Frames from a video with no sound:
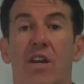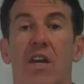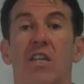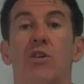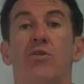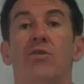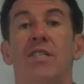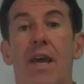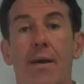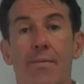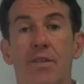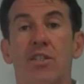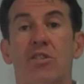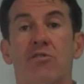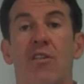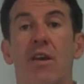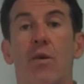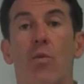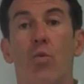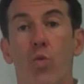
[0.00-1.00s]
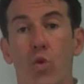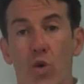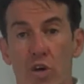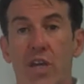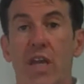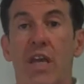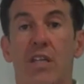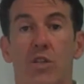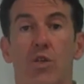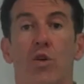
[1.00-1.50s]
Can you demonstrate
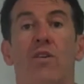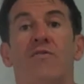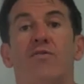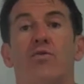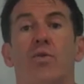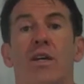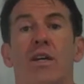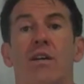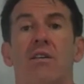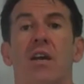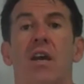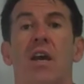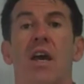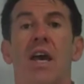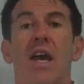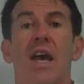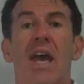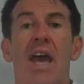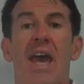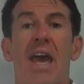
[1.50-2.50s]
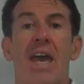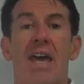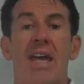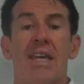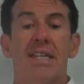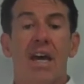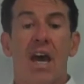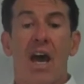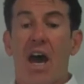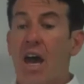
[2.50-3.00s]
working software?
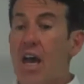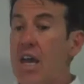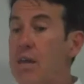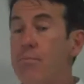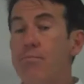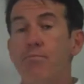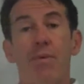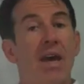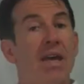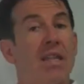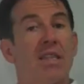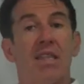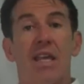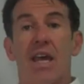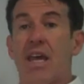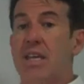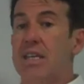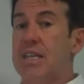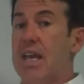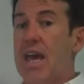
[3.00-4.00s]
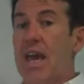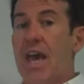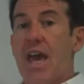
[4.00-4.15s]
And I bet that,